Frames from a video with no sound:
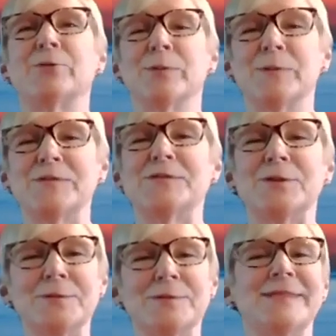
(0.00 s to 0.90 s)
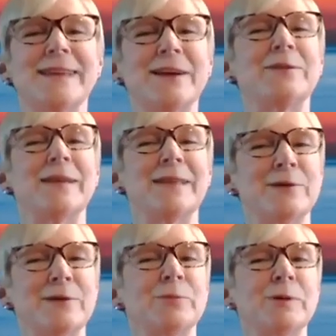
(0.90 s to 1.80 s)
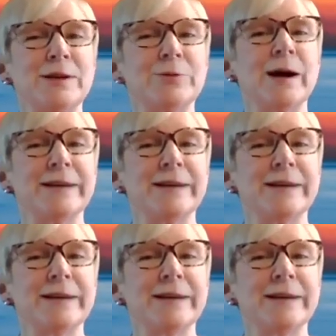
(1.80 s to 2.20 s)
a group of students that really try